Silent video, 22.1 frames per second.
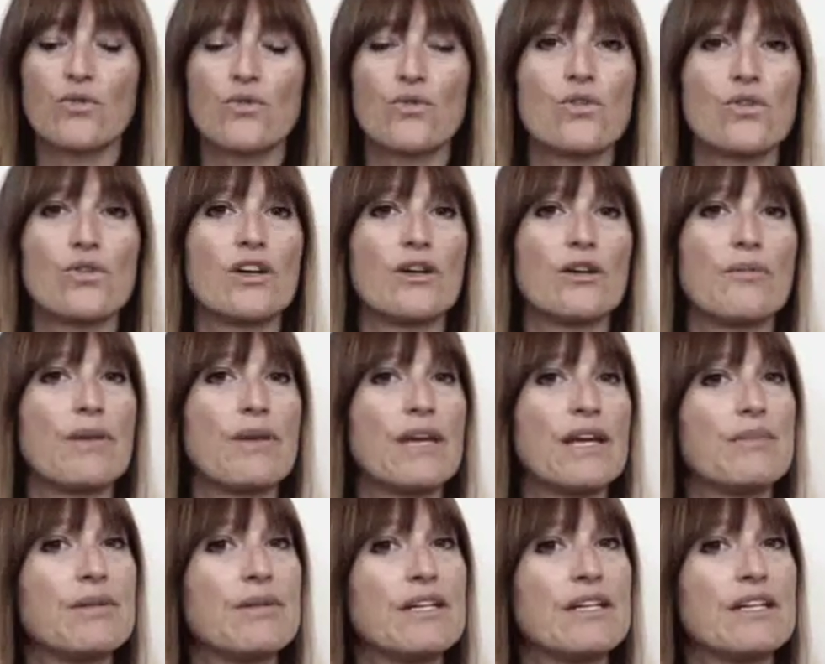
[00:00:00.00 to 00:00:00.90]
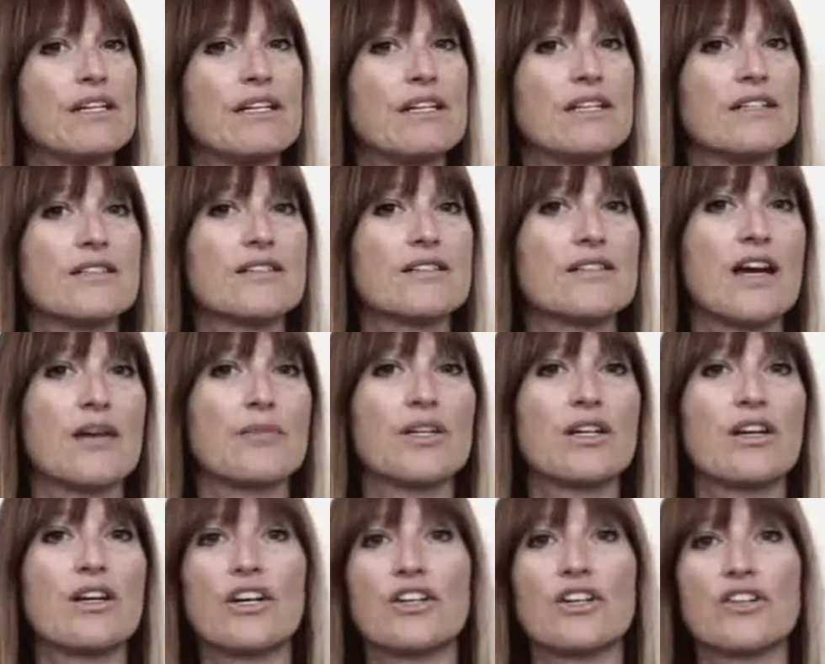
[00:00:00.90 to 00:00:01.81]
or maybe it's
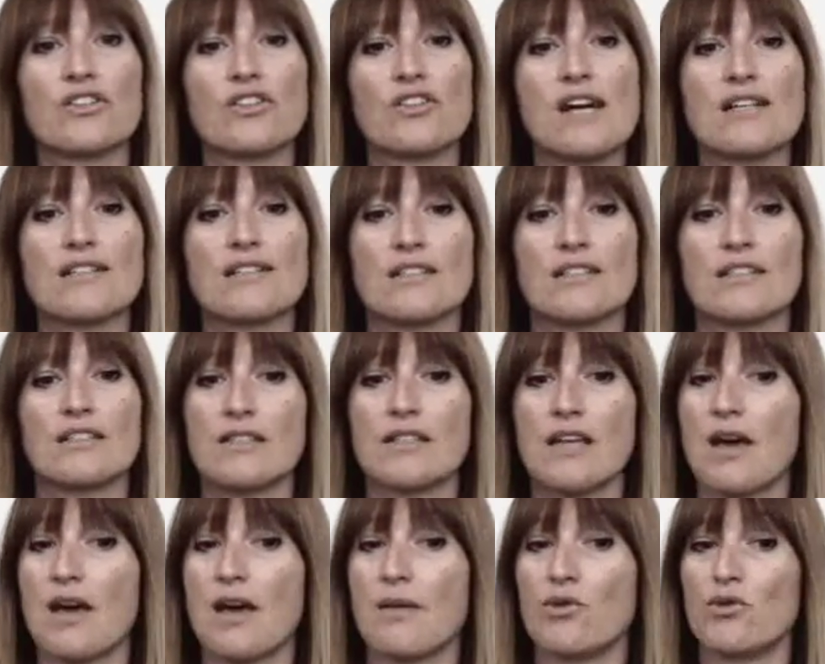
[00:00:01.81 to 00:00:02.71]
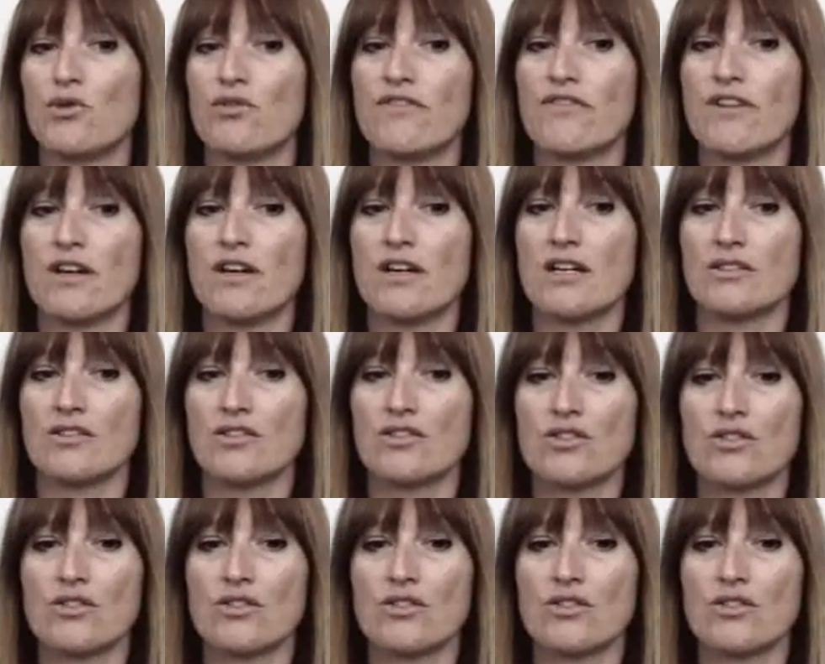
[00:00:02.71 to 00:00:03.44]
time to cut your losses and move on.